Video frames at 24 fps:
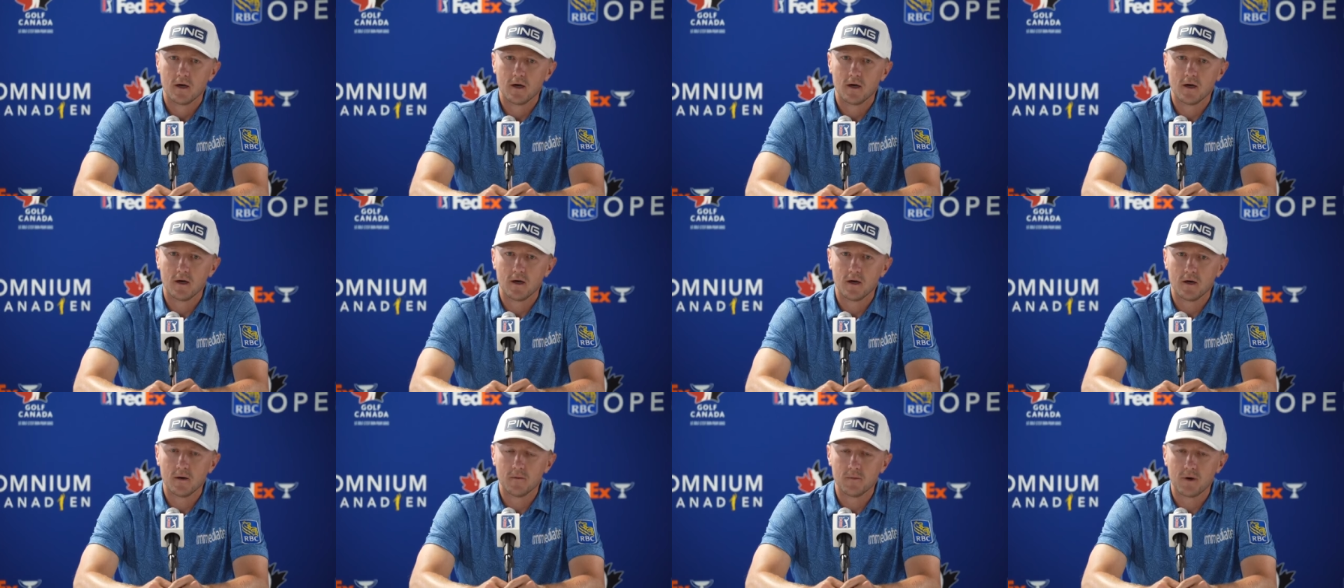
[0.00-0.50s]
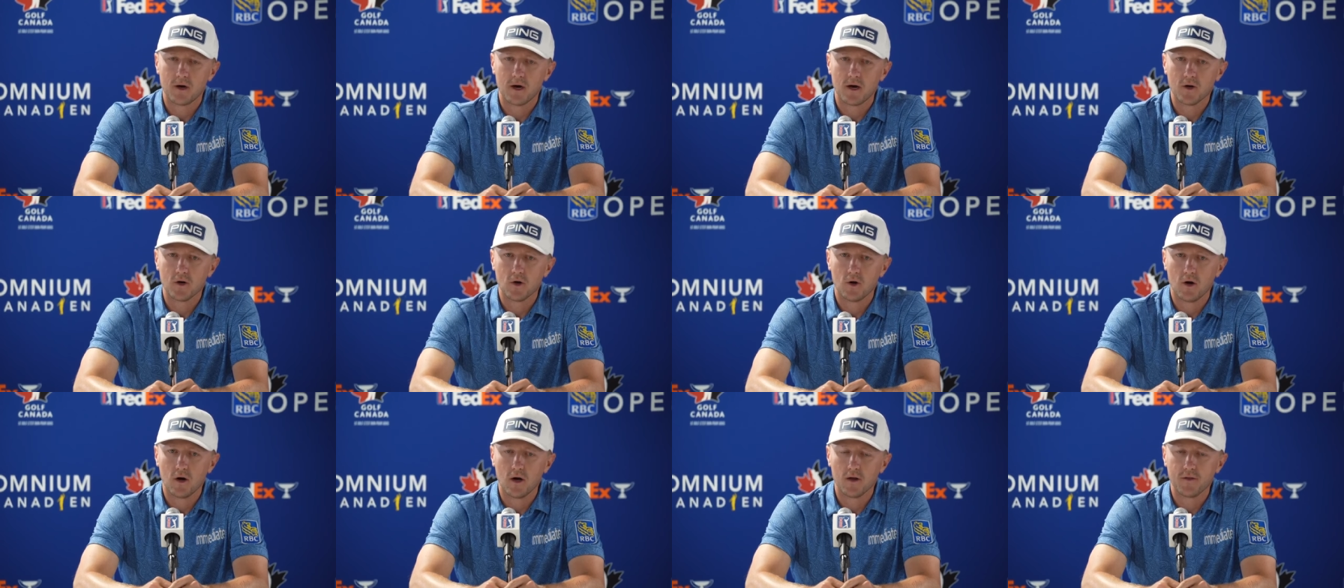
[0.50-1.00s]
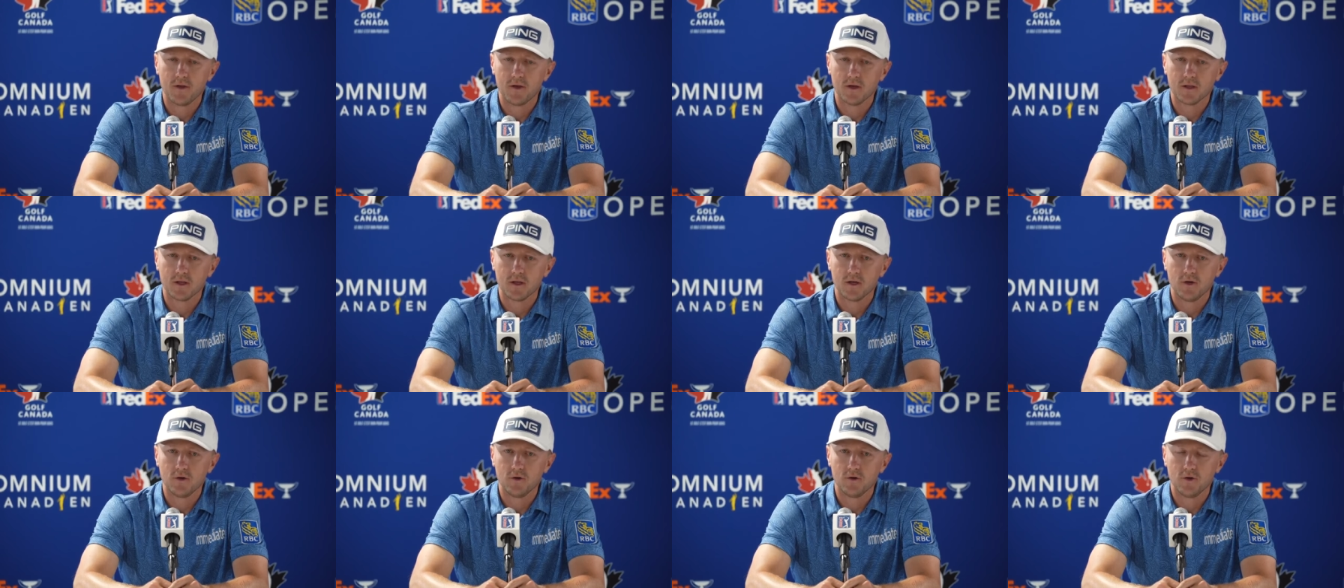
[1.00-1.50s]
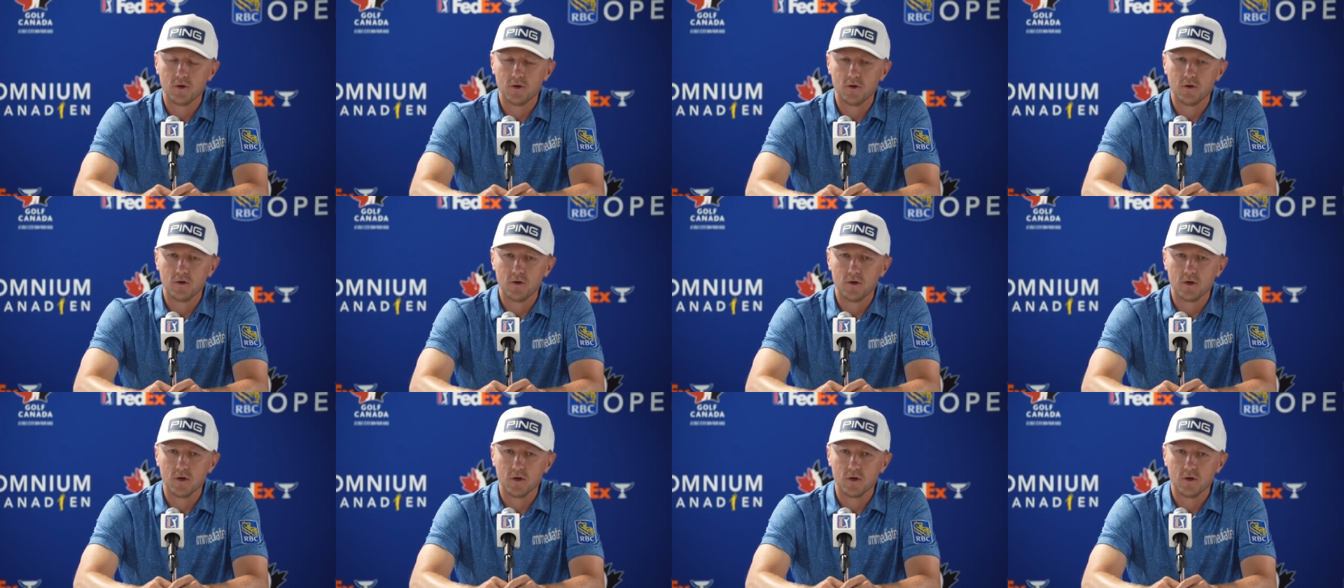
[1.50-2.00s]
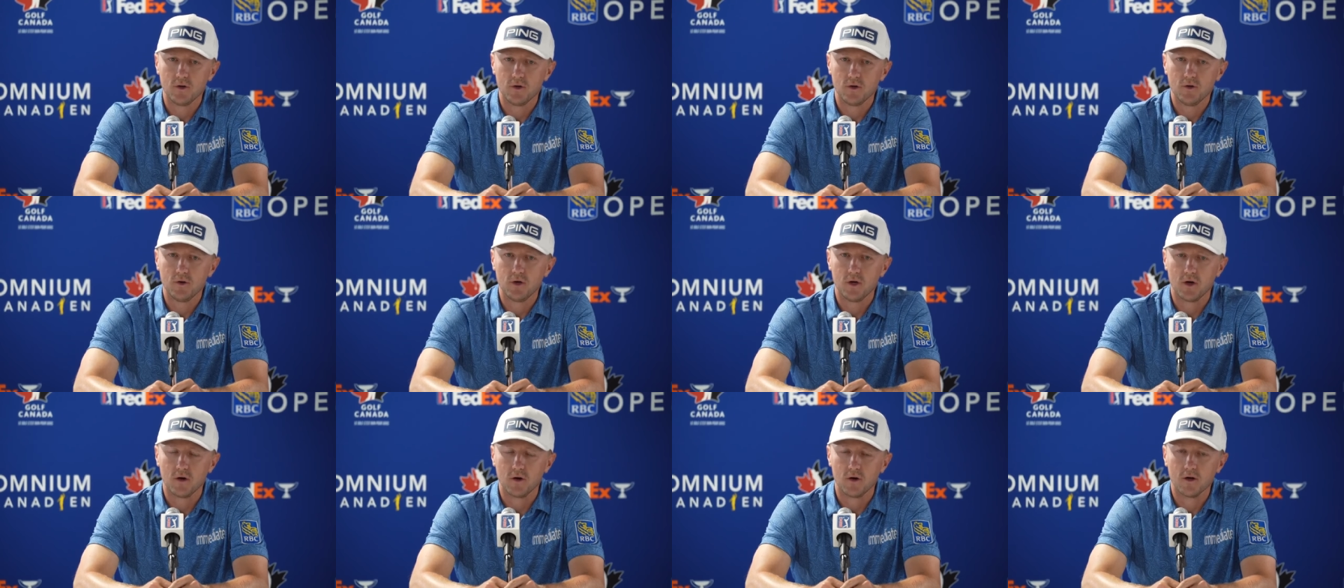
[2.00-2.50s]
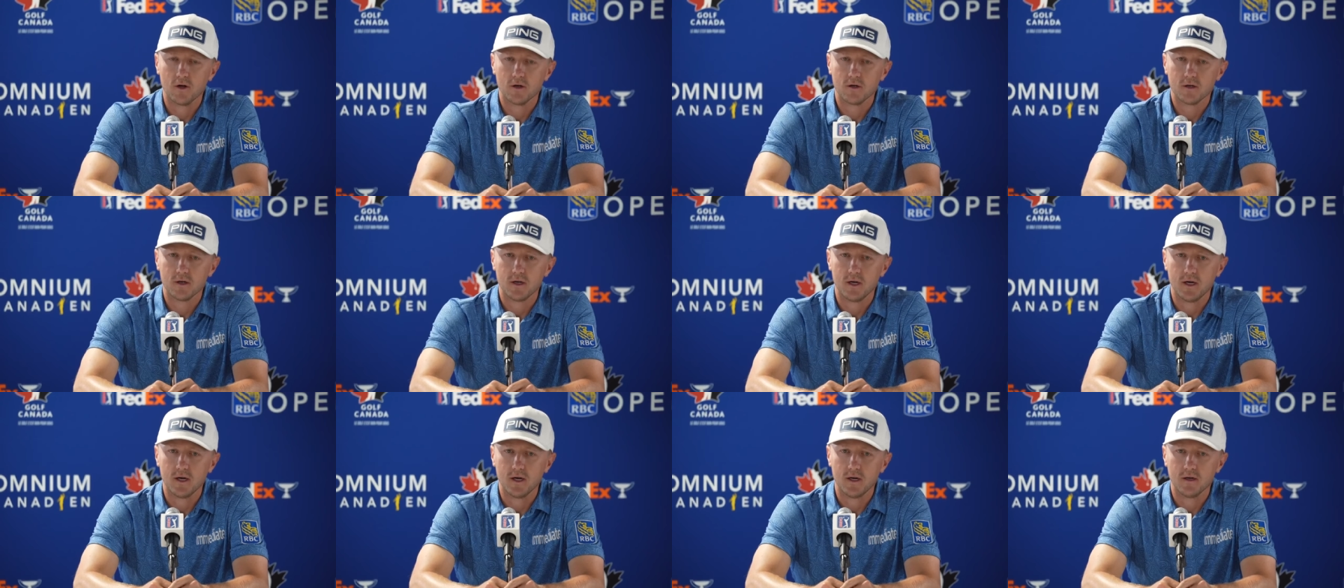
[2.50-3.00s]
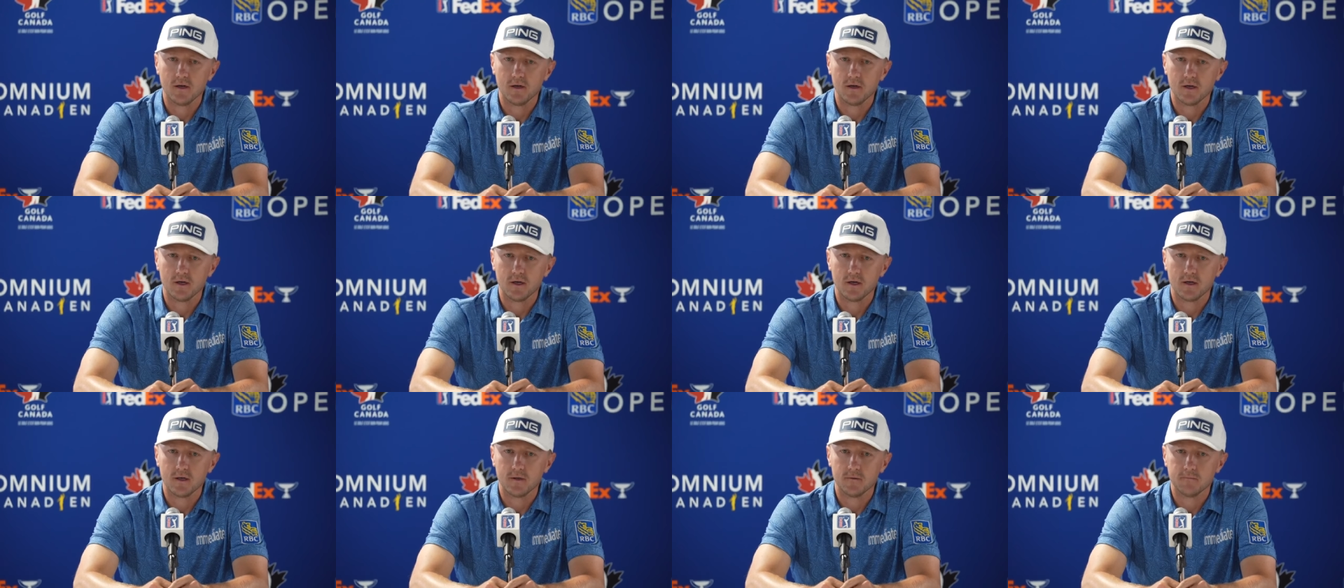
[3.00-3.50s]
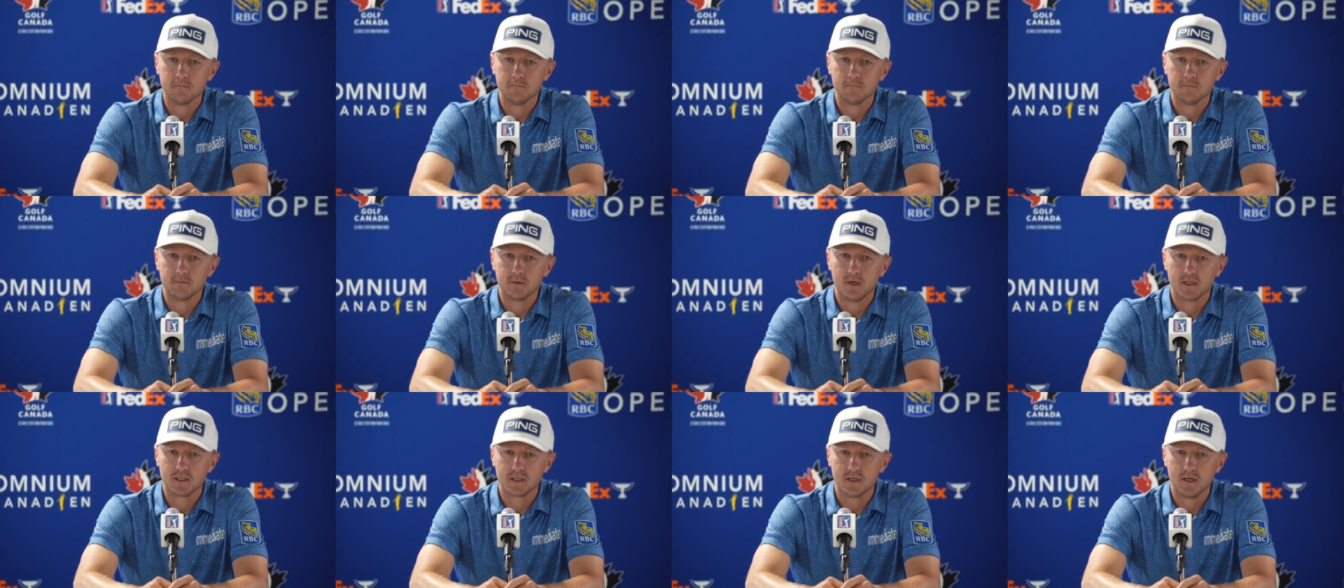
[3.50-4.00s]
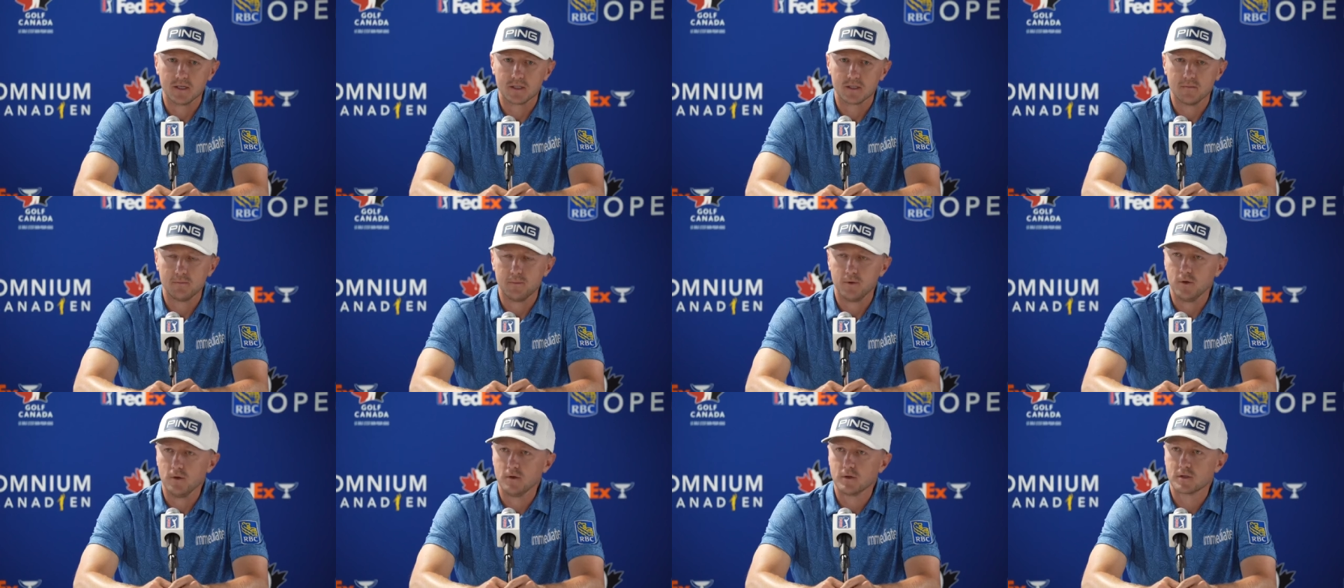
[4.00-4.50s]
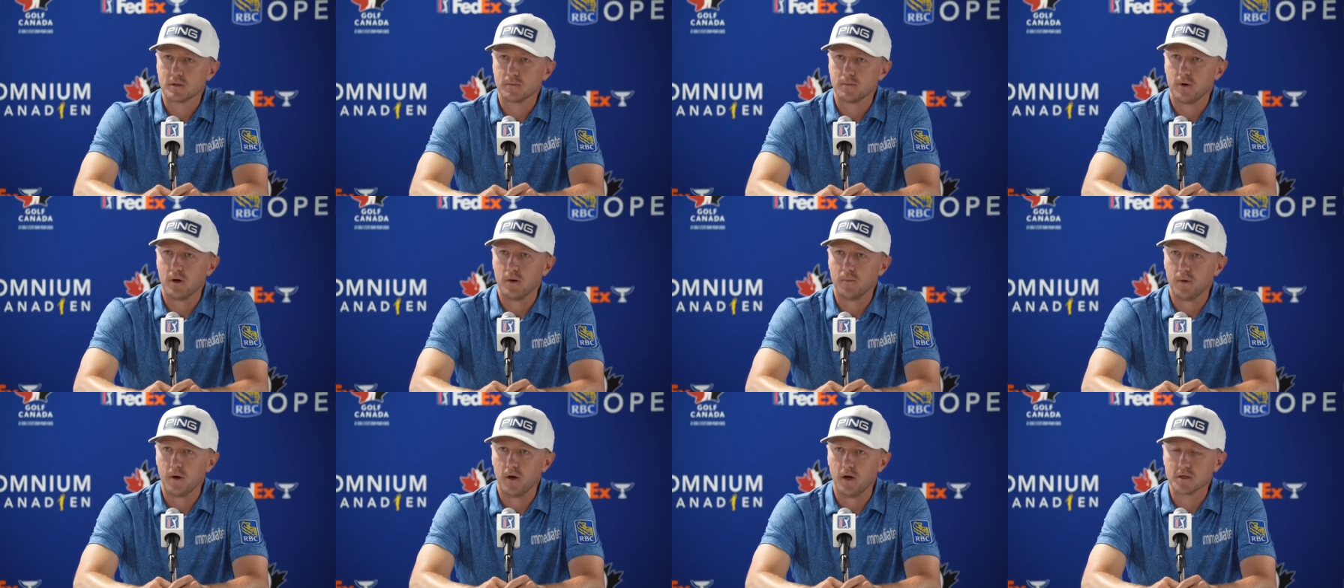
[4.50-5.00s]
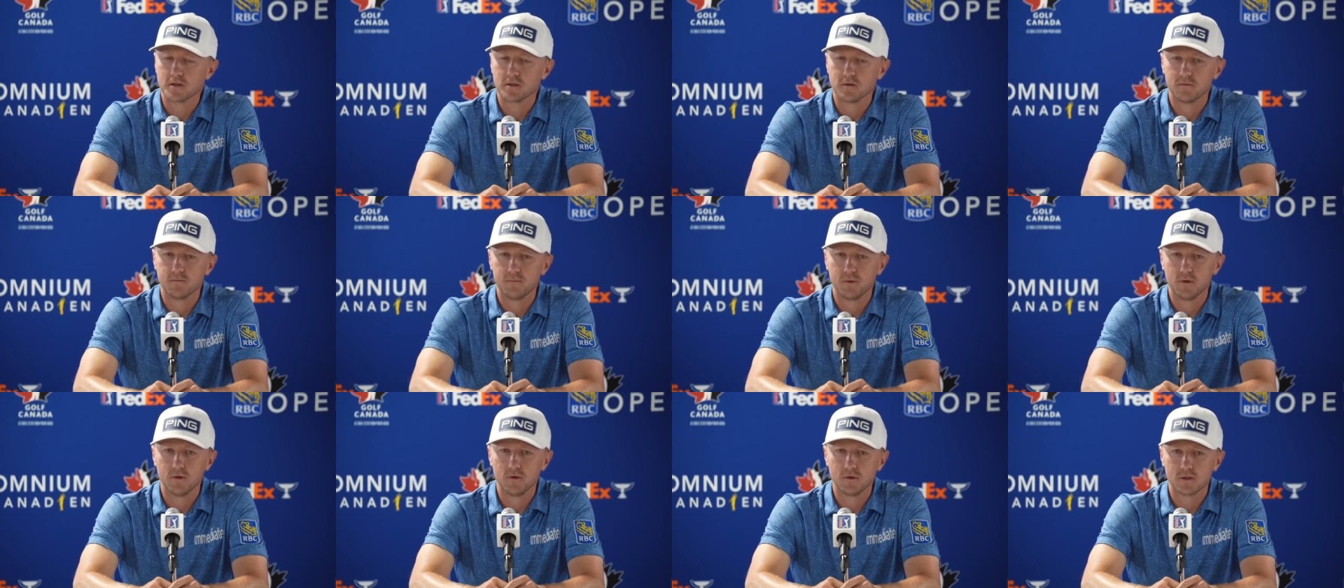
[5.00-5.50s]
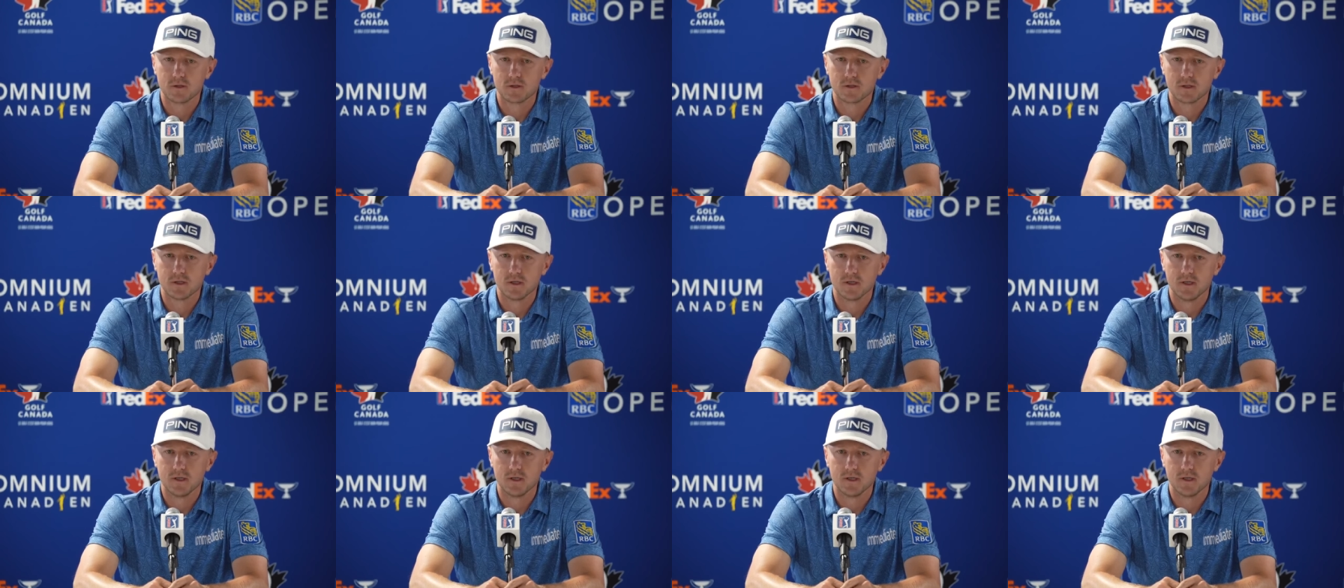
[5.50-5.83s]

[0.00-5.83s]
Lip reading: No, I think that you hear it, and it's a boost, a positive boost.